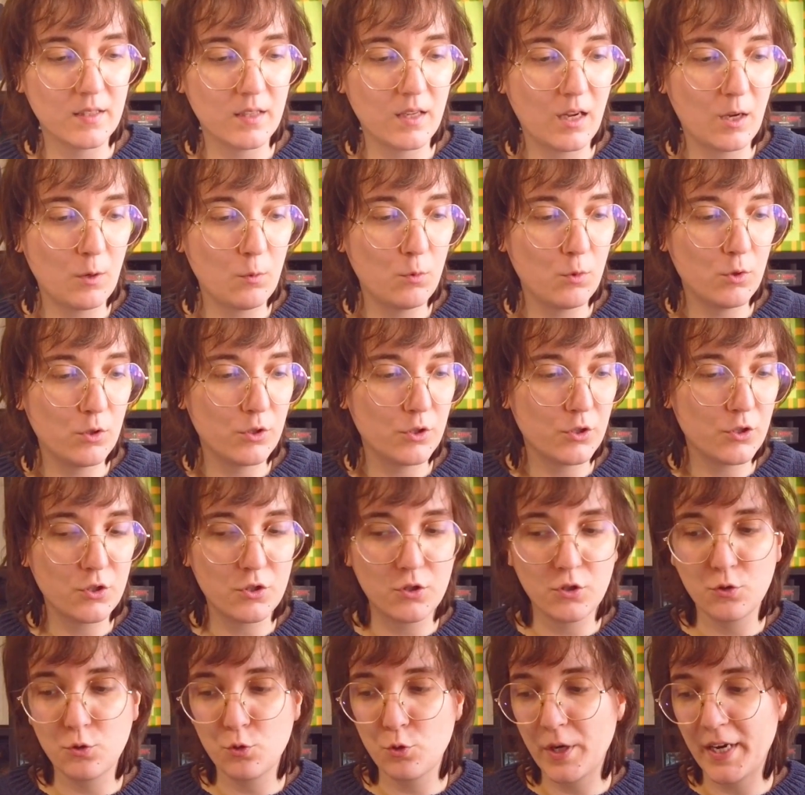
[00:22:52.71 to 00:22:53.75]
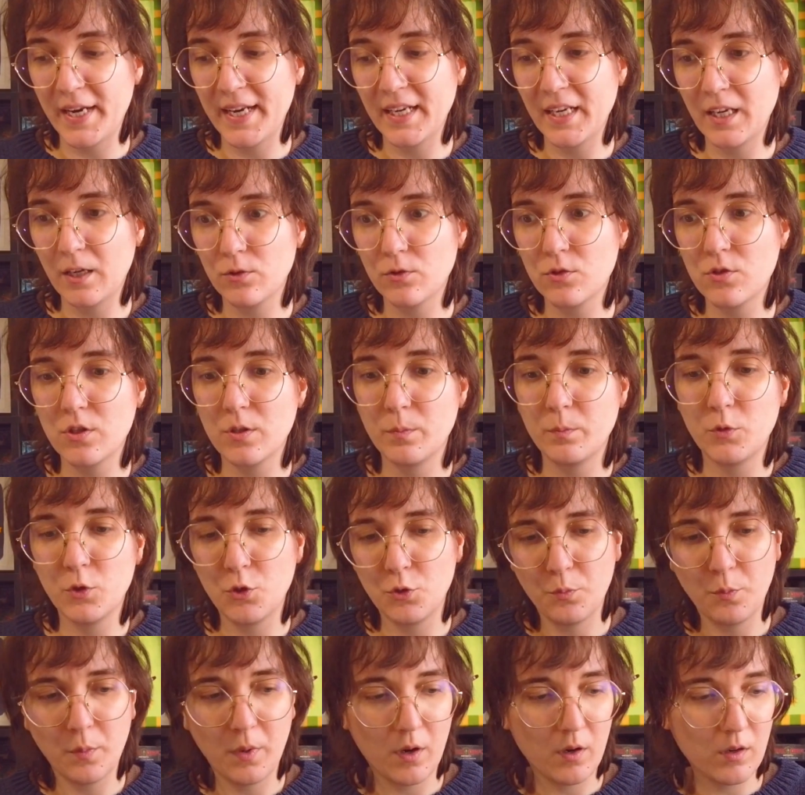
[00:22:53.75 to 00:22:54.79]
I was trying out some
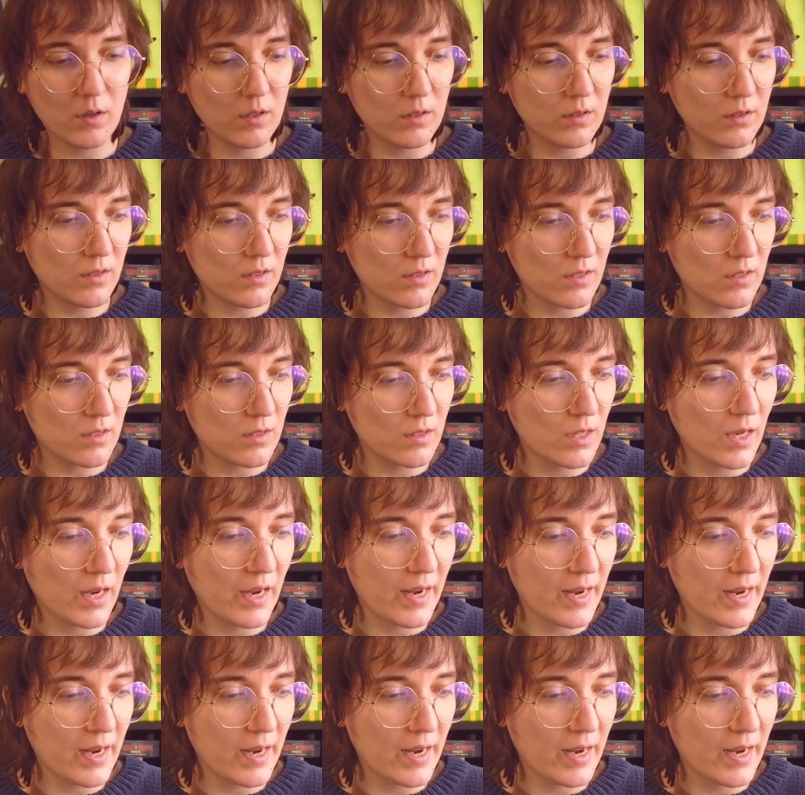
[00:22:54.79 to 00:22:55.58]
new markers